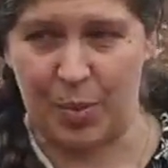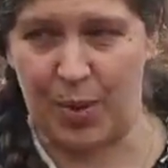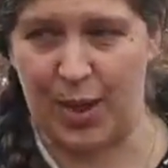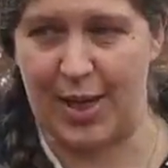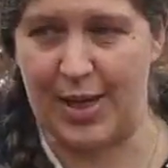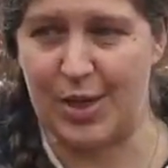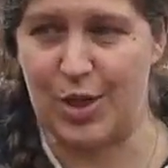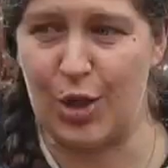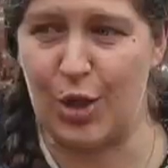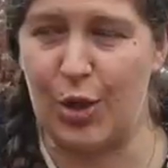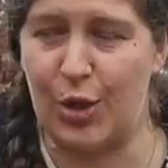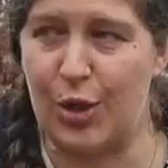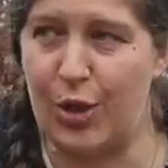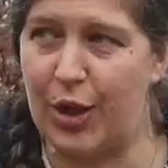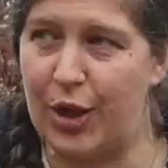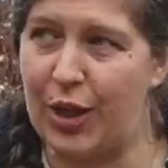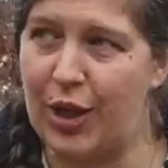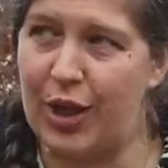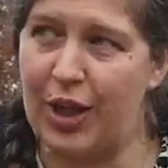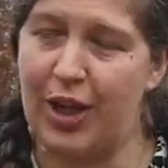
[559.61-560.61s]
We
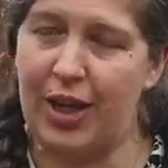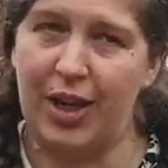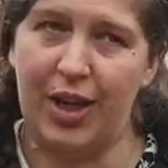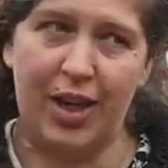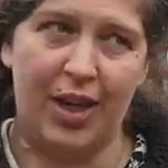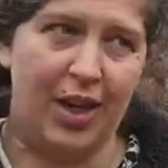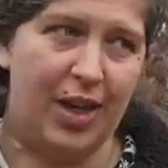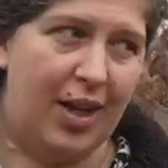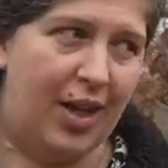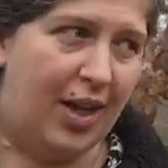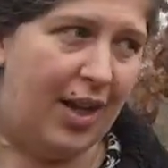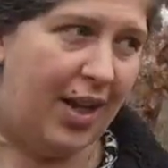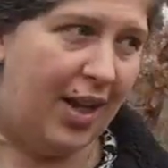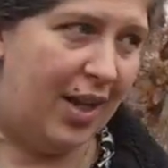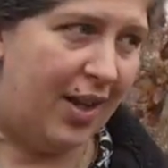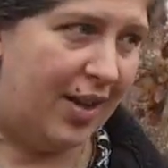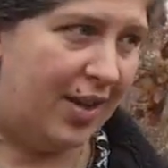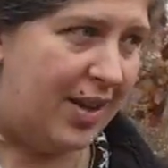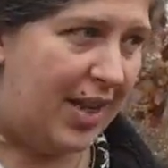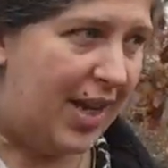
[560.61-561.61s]
took
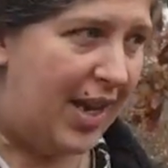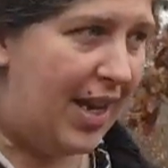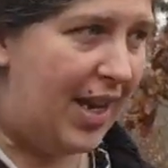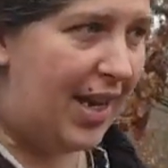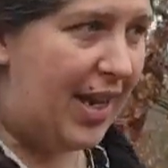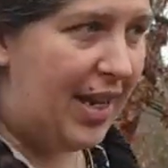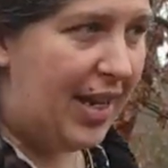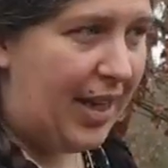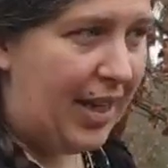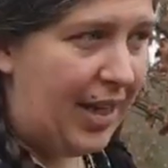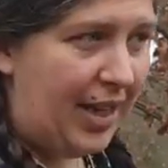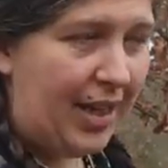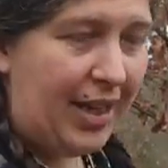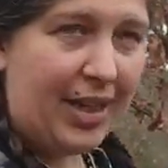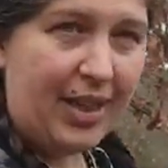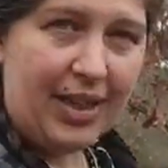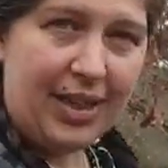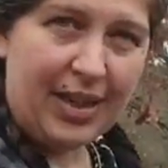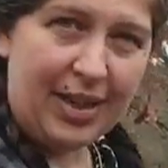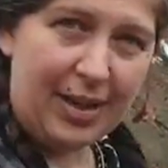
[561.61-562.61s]
the
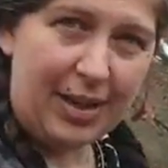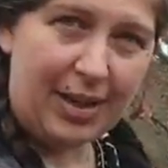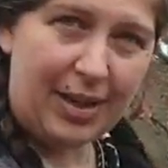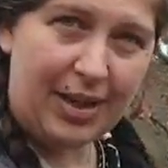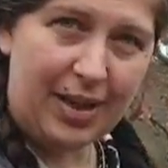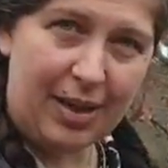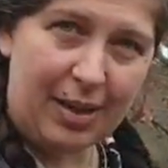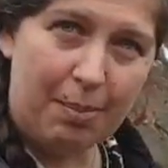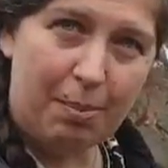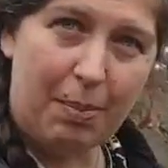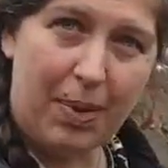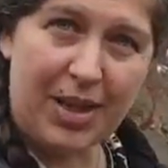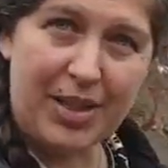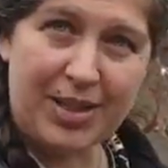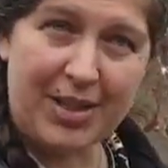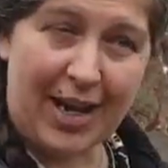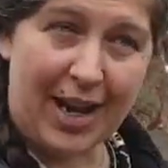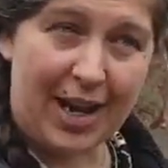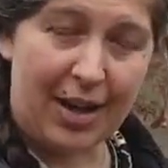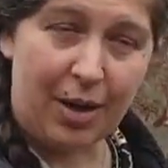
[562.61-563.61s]

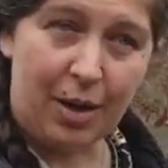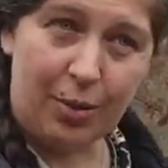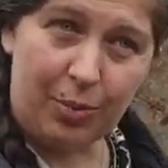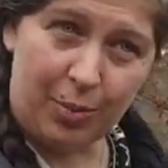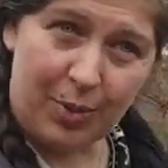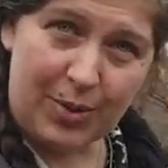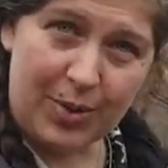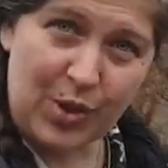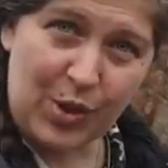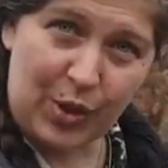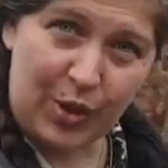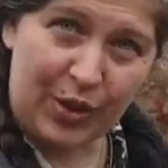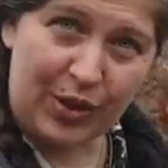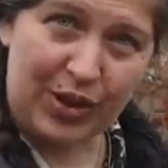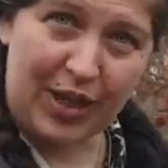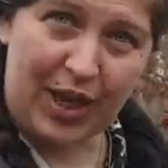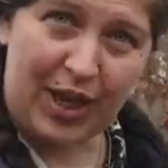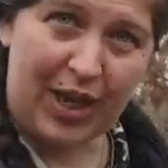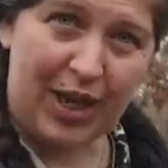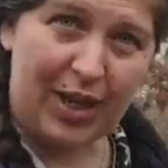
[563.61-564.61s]
manjero, we took
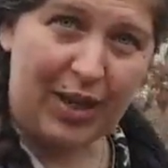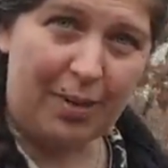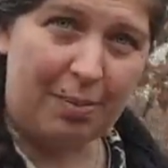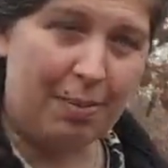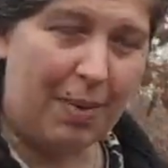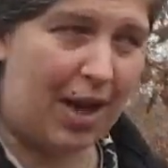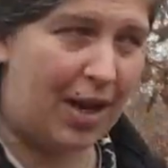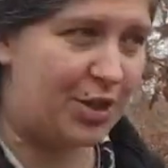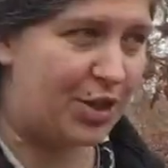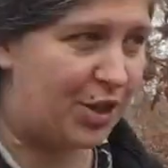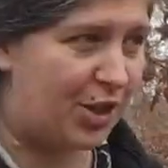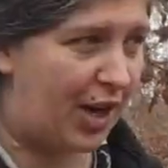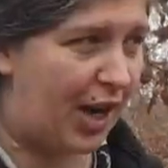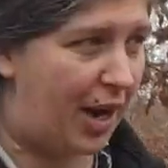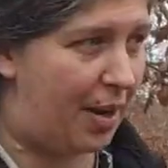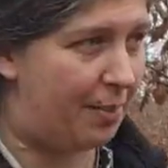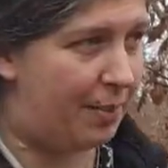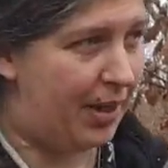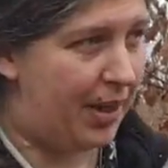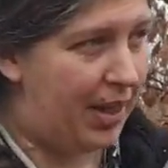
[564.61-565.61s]
the
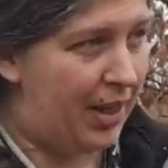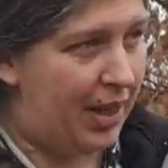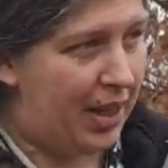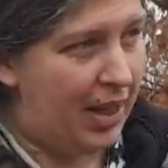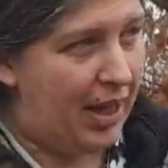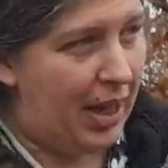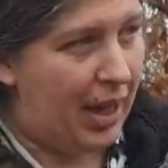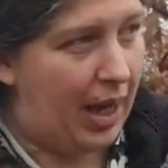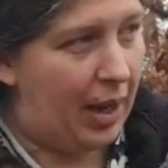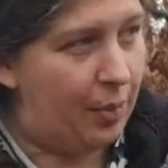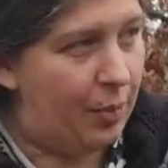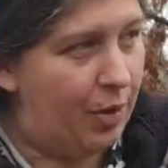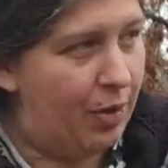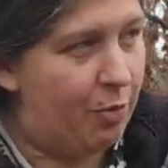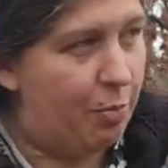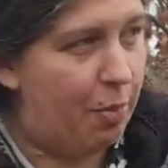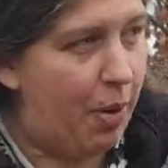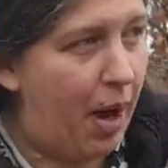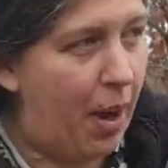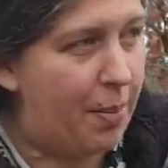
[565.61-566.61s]
marjoram, and
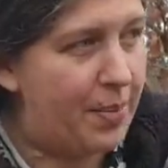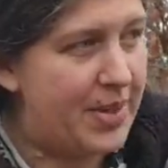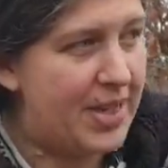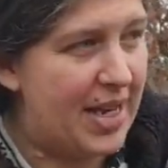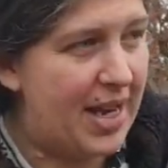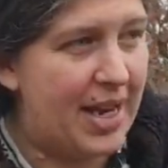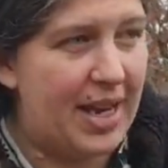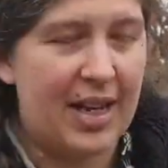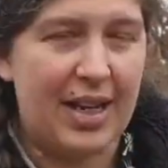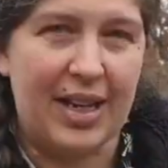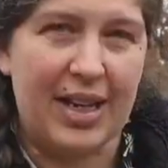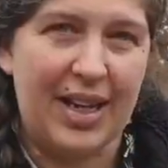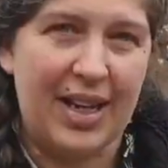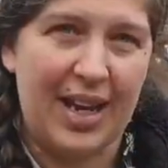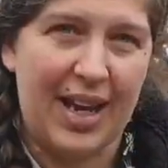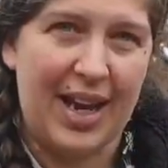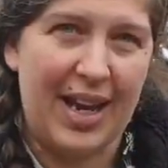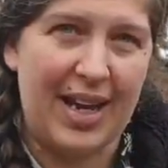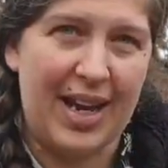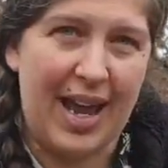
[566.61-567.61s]
we've popped it
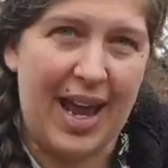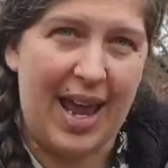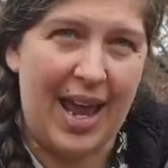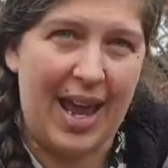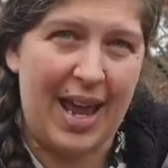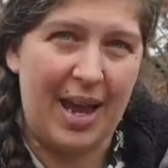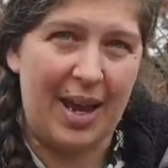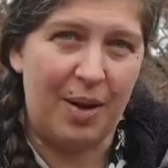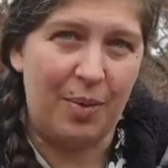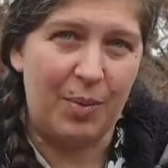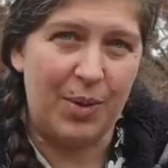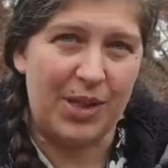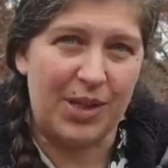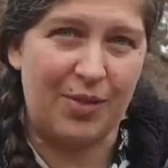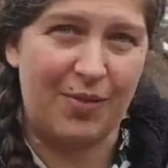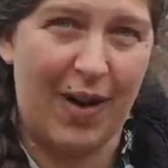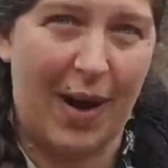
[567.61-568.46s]
in here with the